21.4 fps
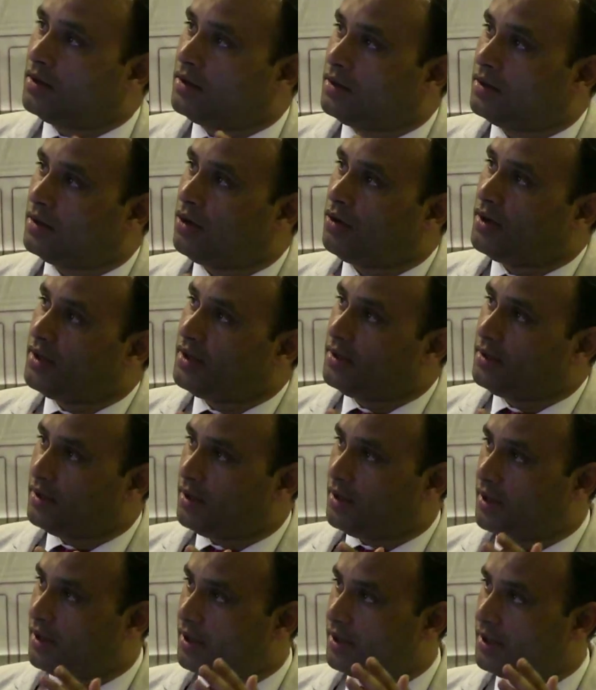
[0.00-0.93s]
Now,
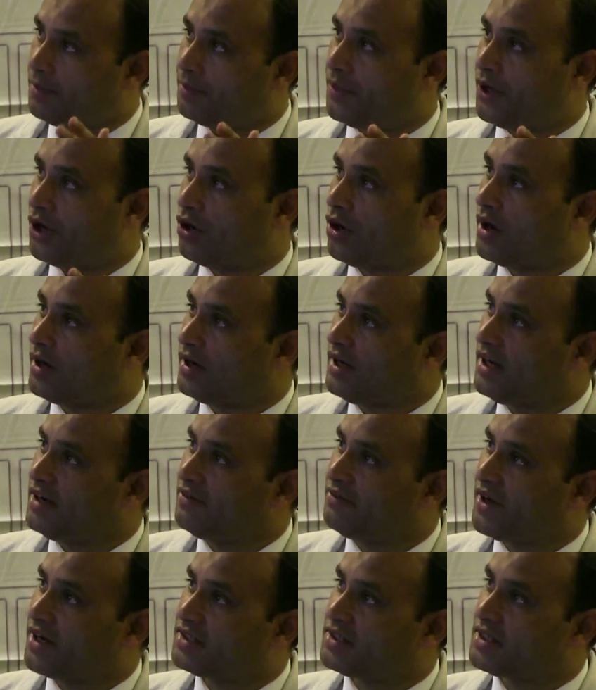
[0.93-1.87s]
periodontal
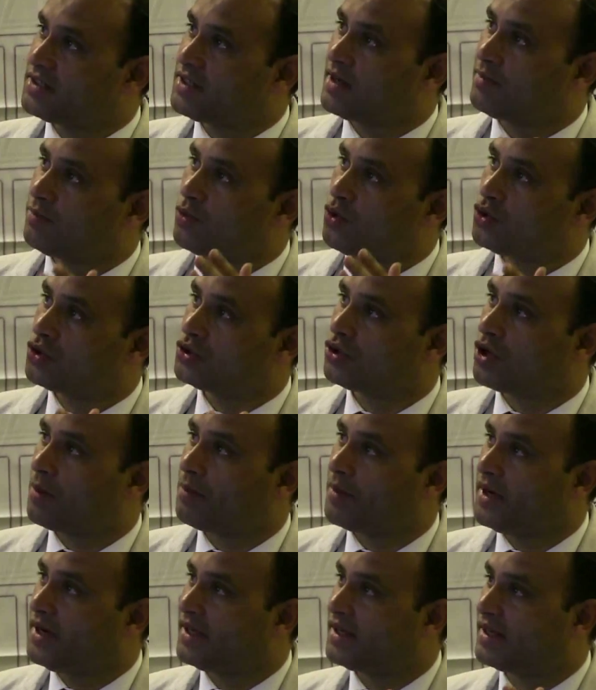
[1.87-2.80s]
infections are most
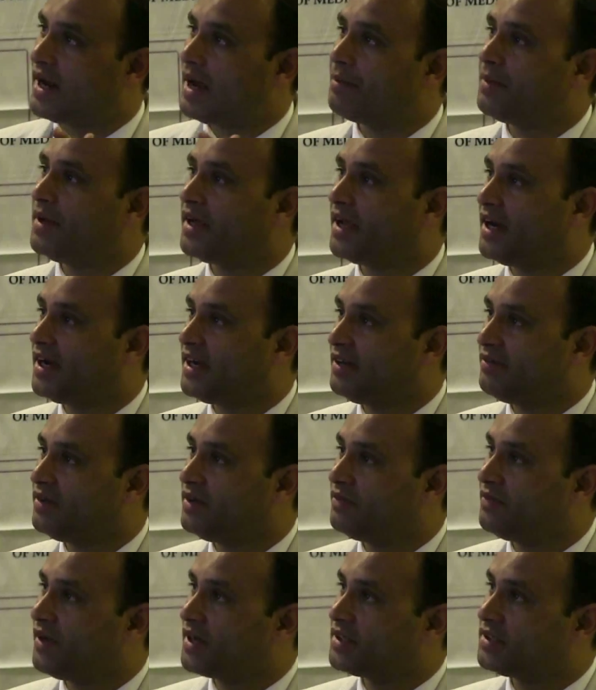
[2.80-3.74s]
commonly gram-negative
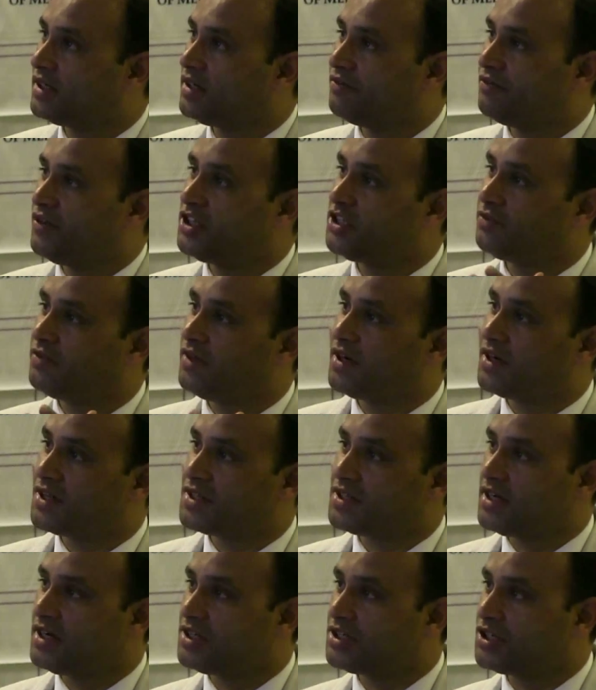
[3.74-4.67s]
infection, which will
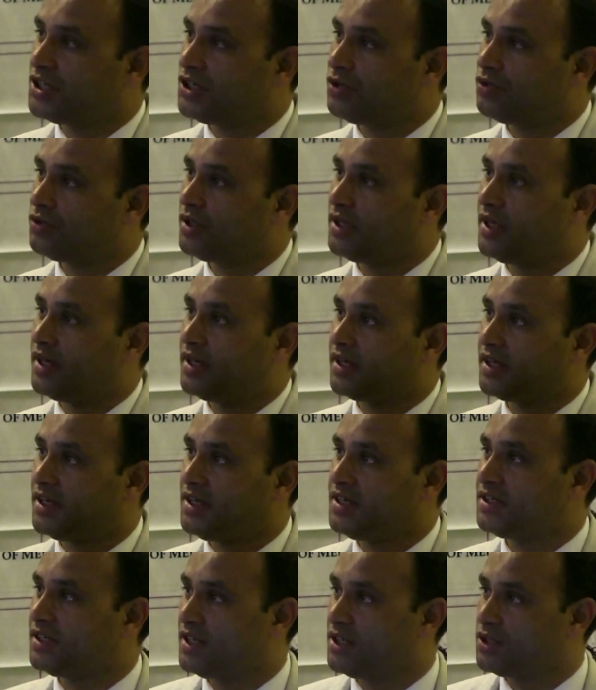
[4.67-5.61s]
result into the
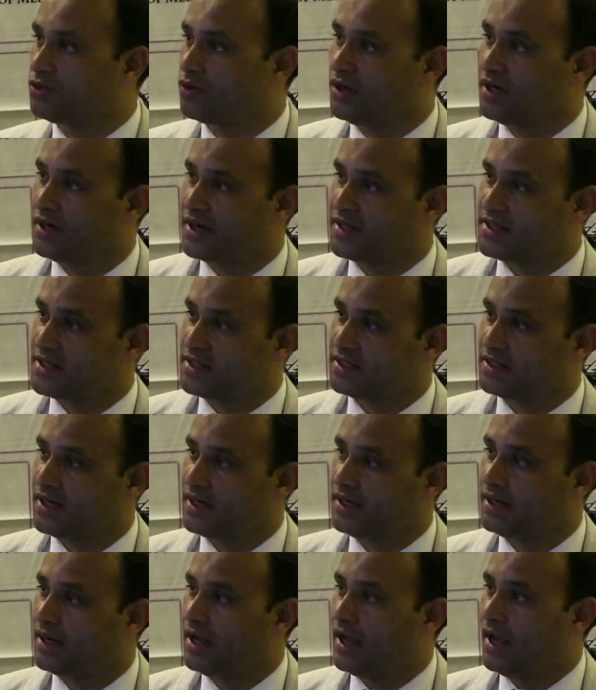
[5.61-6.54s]
increased insulin
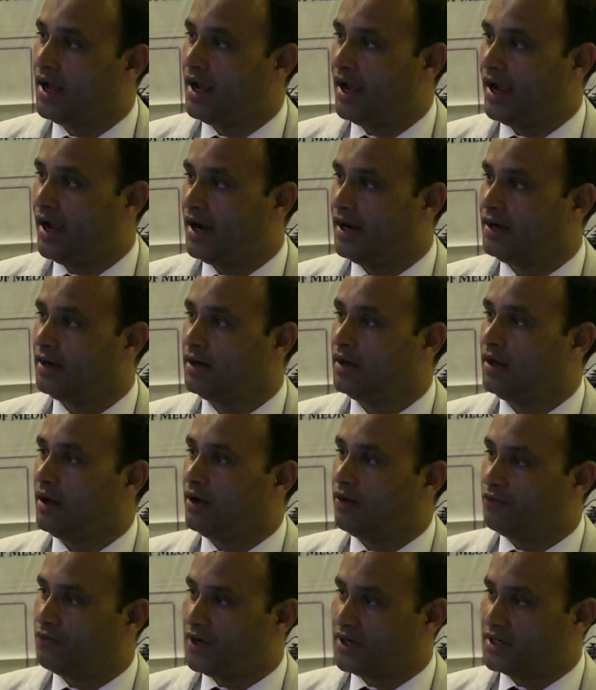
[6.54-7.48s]
resistance and
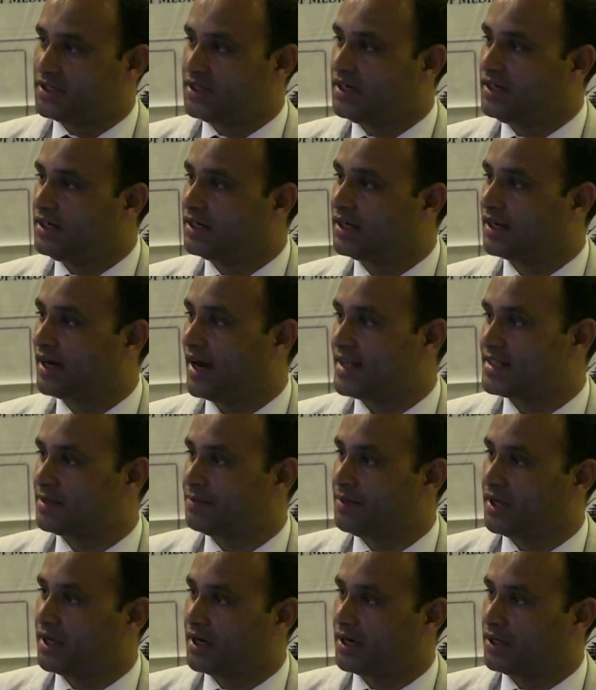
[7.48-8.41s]
worsened
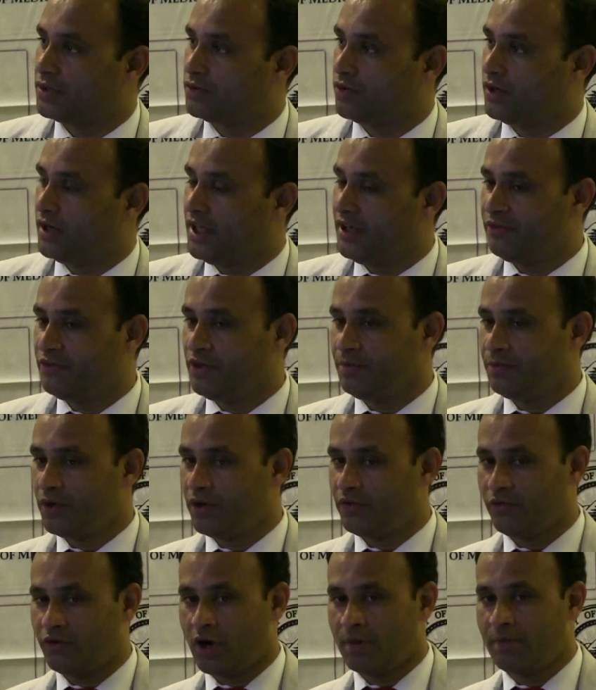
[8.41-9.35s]
glycemic control. If we
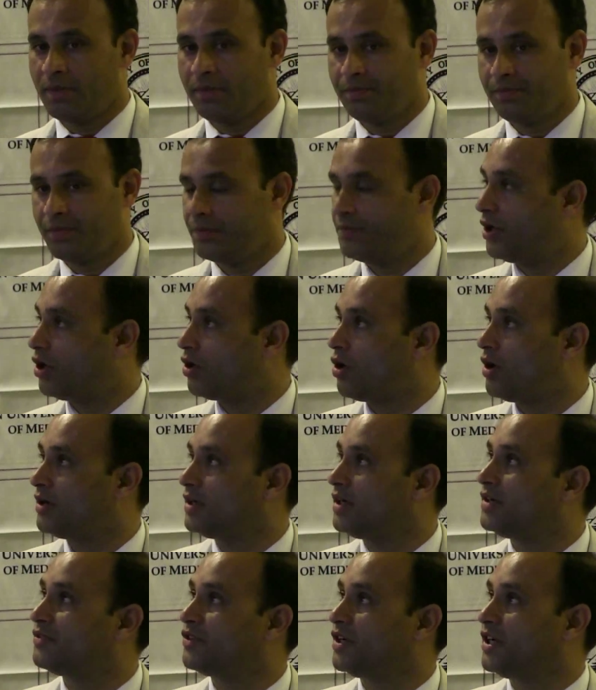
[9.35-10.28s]
perform a
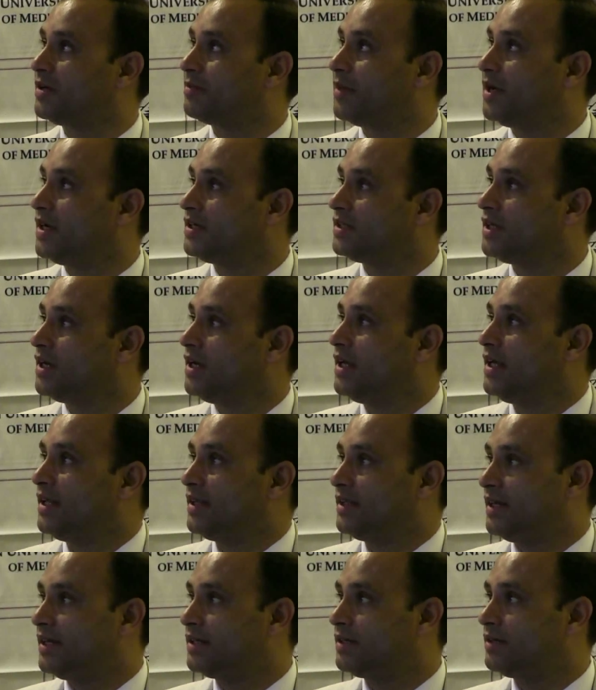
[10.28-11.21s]
periodontal treatment,
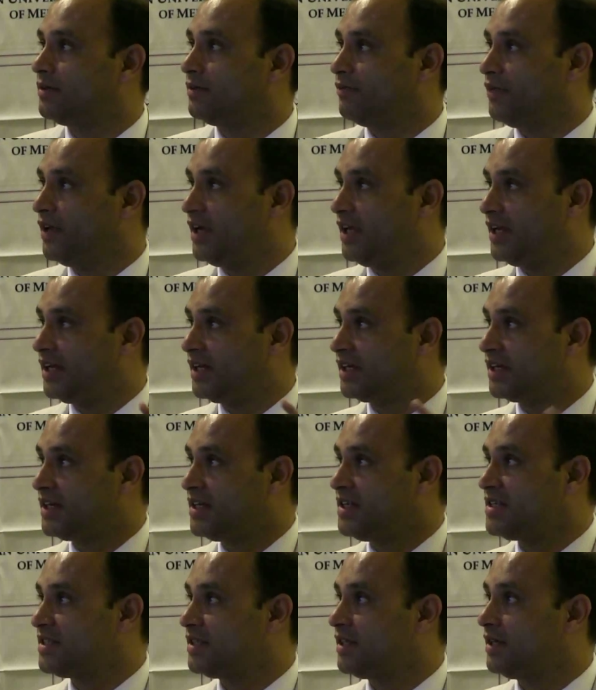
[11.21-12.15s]
that will
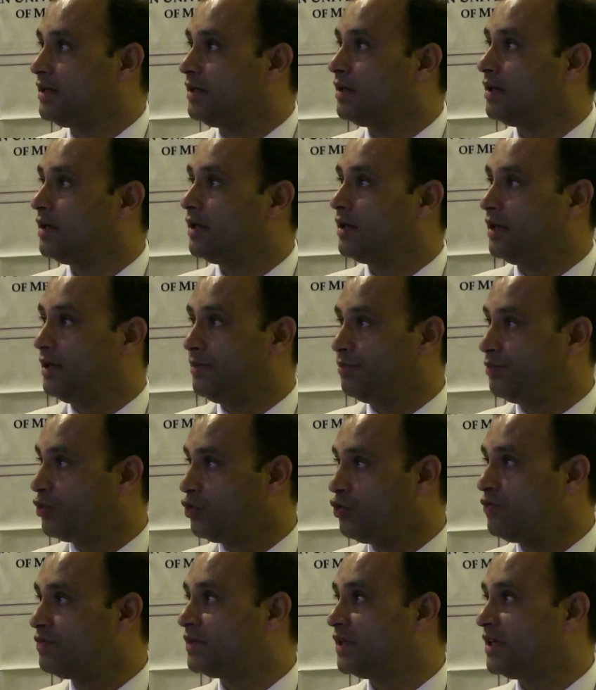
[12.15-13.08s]
improve the
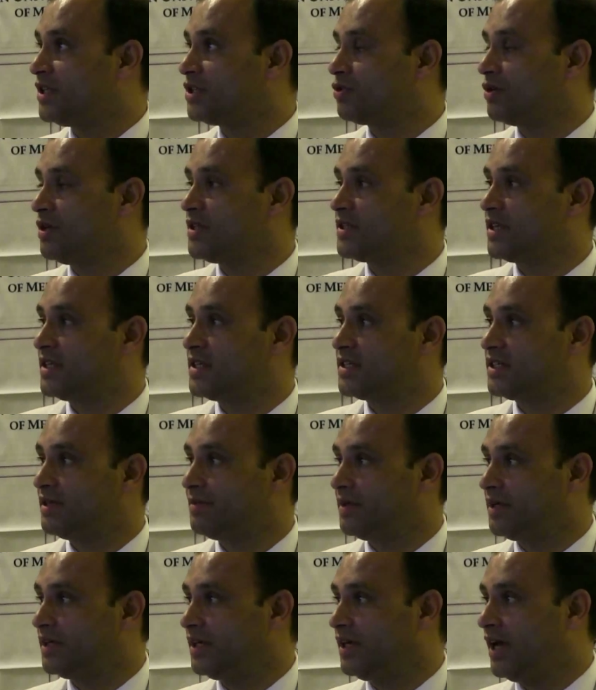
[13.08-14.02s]
insulin
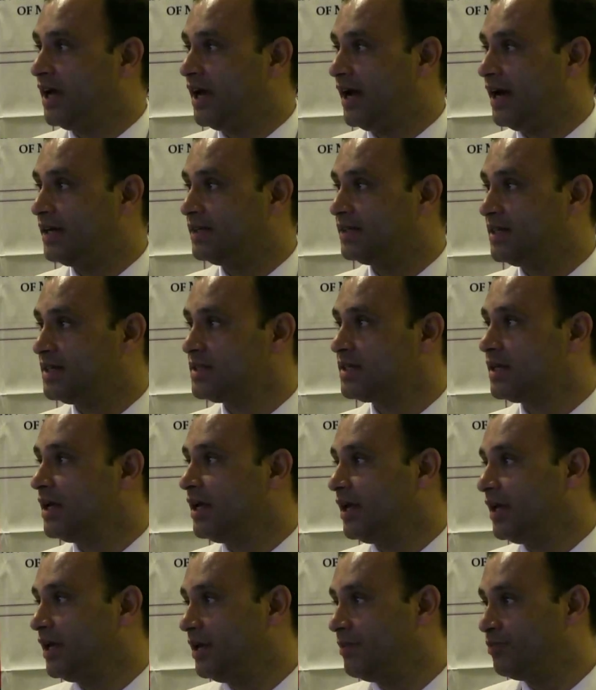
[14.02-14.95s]
sensitivity and thus
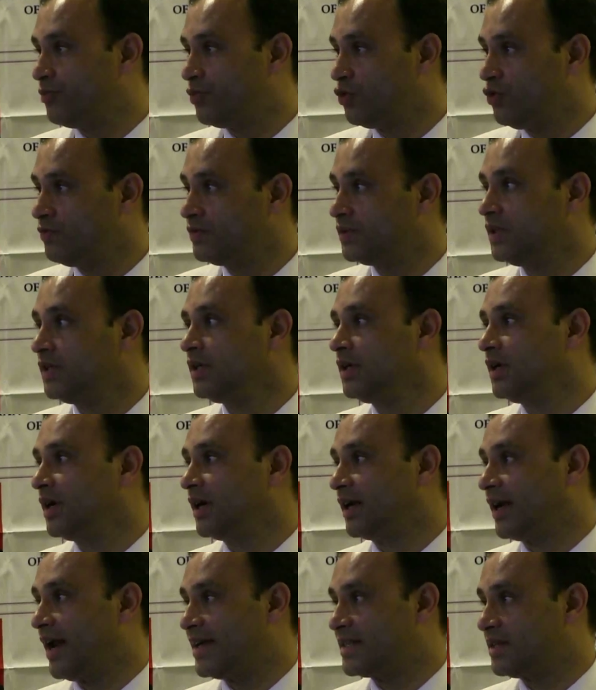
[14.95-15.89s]
improve the
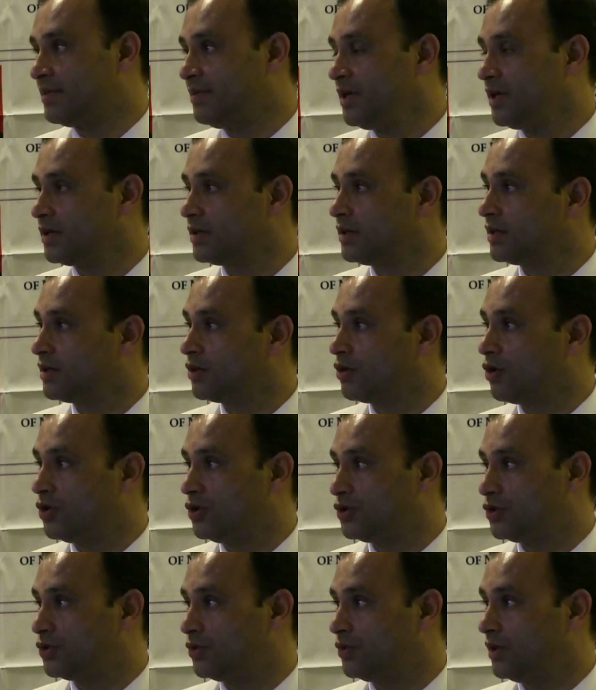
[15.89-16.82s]
glycemic
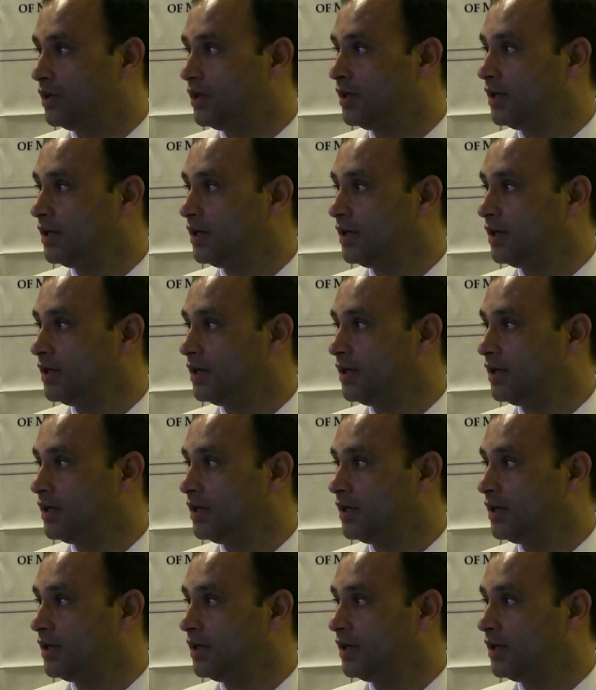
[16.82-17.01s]
control.